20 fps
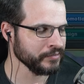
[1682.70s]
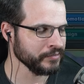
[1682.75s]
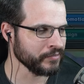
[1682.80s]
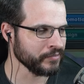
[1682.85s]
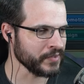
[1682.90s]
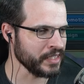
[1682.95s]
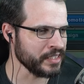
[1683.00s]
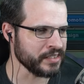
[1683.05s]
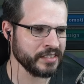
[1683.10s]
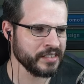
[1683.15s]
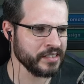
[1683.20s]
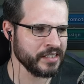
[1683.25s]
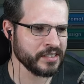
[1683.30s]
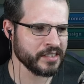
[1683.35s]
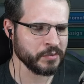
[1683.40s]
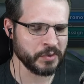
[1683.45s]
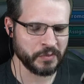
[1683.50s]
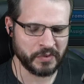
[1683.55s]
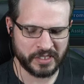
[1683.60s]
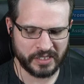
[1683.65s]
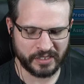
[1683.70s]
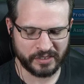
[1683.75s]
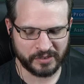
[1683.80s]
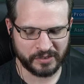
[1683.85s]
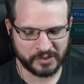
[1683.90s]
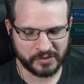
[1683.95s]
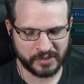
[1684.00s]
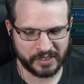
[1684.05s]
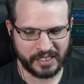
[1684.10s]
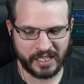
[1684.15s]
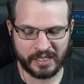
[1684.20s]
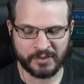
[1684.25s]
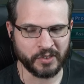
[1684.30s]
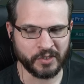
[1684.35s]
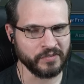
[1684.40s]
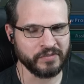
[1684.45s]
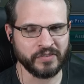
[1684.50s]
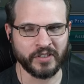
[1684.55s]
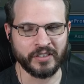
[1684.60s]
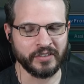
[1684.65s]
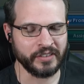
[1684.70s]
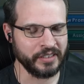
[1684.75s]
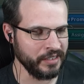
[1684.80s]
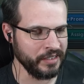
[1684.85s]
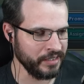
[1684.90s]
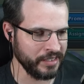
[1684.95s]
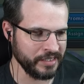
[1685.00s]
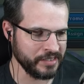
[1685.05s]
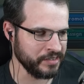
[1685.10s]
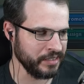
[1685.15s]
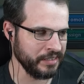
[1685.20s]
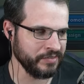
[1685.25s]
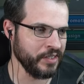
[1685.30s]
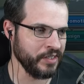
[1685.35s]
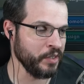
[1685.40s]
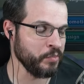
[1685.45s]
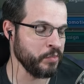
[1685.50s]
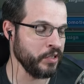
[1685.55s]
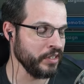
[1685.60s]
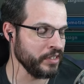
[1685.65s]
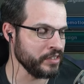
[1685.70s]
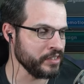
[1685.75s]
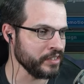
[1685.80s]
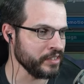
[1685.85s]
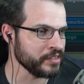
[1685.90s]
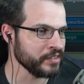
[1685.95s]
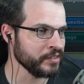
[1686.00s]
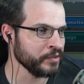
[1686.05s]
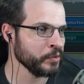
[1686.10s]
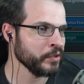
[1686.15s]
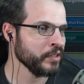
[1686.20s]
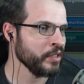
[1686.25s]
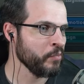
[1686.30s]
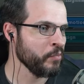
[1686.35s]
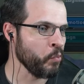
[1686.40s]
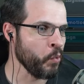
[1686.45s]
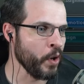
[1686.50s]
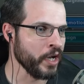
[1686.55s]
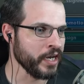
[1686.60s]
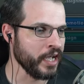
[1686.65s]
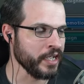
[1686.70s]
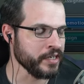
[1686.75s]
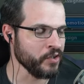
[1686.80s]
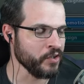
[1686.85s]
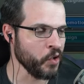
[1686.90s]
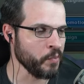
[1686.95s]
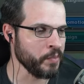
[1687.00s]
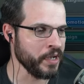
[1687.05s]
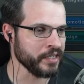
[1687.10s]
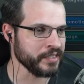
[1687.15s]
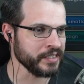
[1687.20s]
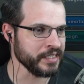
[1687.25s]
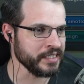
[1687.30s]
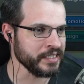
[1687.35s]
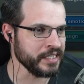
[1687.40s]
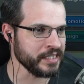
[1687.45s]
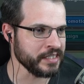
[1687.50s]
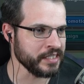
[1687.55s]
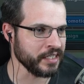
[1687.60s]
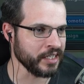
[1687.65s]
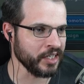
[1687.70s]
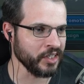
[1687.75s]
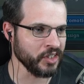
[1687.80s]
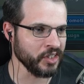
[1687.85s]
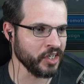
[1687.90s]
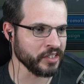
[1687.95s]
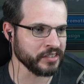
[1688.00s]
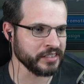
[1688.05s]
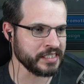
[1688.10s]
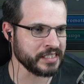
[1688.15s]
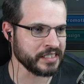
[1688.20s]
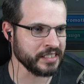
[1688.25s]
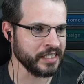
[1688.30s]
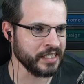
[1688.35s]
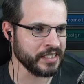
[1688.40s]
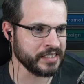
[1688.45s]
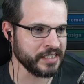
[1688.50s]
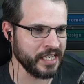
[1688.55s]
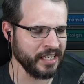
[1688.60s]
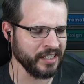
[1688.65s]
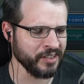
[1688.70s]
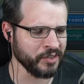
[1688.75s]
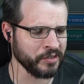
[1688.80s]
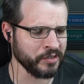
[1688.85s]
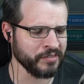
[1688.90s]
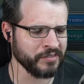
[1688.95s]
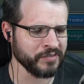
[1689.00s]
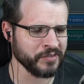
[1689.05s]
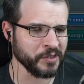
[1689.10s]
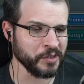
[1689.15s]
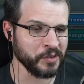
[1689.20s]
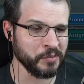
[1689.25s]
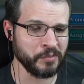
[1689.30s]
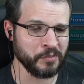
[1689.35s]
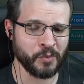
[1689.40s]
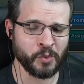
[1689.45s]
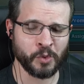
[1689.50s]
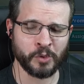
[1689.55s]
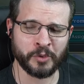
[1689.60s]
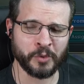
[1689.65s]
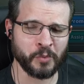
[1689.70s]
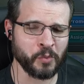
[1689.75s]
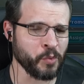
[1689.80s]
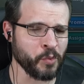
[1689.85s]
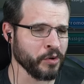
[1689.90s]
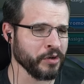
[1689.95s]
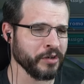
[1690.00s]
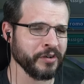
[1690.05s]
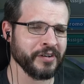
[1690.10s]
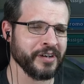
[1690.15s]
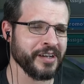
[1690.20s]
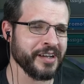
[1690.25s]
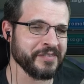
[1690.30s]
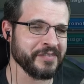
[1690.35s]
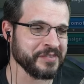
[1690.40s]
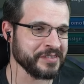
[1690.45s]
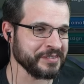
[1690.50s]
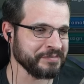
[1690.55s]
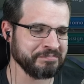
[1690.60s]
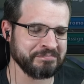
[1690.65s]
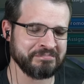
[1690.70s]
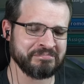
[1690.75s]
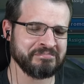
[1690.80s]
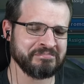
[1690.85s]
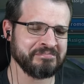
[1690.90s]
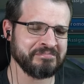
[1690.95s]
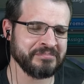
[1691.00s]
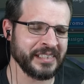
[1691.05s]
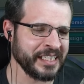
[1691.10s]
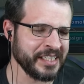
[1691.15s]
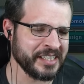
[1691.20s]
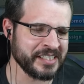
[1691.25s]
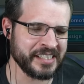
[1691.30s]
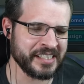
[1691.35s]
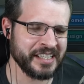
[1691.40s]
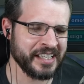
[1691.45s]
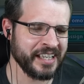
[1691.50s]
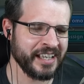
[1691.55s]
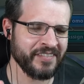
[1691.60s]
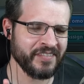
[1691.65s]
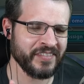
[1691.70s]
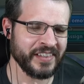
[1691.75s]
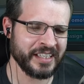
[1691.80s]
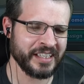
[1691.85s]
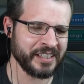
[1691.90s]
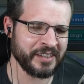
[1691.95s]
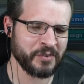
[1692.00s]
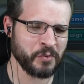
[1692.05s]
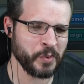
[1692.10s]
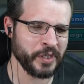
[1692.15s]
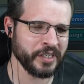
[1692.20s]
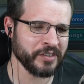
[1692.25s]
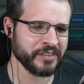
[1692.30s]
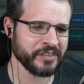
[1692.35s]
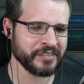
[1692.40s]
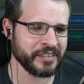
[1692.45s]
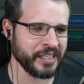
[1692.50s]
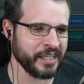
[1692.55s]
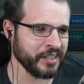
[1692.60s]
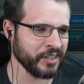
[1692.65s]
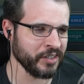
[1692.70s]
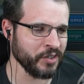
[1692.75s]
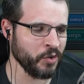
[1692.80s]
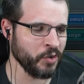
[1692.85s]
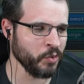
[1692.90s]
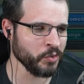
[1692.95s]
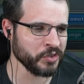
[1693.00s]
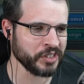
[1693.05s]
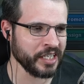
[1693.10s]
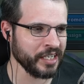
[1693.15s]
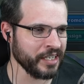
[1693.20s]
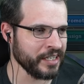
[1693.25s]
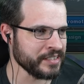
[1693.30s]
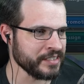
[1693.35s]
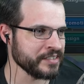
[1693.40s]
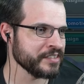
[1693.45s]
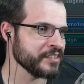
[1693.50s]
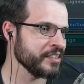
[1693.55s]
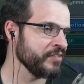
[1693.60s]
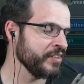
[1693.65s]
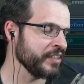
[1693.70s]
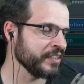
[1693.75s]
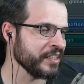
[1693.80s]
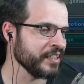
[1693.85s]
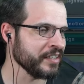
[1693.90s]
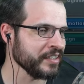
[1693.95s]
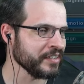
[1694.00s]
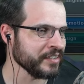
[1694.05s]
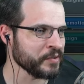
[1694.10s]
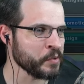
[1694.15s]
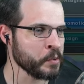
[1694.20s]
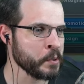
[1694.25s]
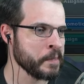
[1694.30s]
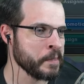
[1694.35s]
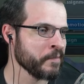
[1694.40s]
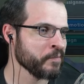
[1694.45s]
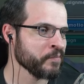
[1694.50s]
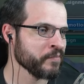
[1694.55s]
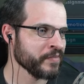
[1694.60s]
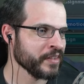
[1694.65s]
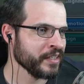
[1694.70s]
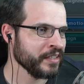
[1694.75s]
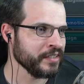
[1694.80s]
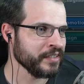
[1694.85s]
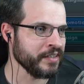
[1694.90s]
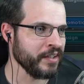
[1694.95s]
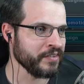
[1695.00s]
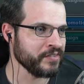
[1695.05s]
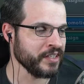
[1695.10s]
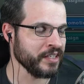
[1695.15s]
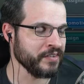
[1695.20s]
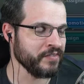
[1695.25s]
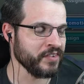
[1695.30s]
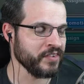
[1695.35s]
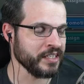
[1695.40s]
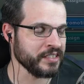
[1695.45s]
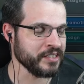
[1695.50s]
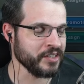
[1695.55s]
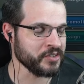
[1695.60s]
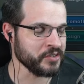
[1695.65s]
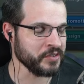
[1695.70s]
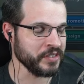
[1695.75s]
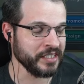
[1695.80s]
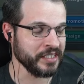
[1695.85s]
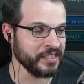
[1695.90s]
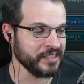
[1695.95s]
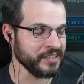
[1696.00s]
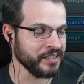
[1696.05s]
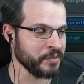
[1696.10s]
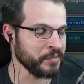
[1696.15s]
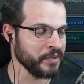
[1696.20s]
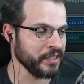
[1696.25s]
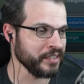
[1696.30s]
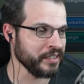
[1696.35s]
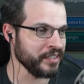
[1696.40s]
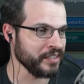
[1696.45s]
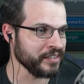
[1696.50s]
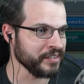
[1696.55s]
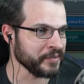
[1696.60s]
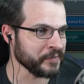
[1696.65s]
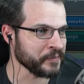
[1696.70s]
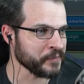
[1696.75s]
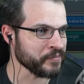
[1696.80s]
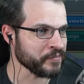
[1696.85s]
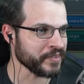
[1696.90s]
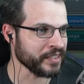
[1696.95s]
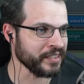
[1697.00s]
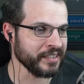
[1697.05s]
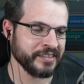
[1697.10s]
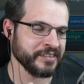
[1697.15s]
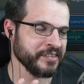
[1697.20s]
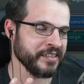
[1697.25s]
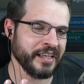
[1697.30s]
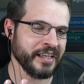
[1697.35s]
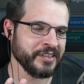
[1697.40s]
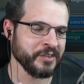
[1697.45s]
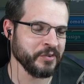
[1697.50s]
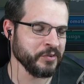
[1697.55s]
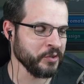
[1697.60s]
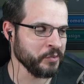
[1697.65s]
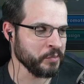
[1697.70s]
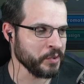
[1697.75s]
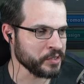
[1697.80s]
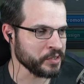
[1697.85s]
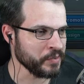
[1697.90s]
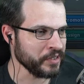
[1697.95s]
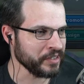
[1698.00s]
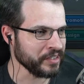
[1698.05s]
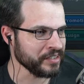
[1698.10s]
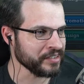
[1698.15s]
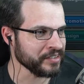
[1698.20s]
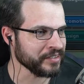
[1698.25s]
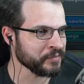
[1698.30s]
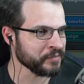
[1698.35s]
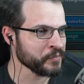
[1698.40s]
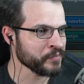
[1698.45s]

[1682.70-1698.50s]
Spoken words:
He's the one with the tentacles, right? I don't follow any of that stuff. I apologize. What I know about anything along these lines, I learned from World of Warcraft, because they have like weird kind of old gods and stuff like that in it. That tells you anything about anything. I don't know much about anything.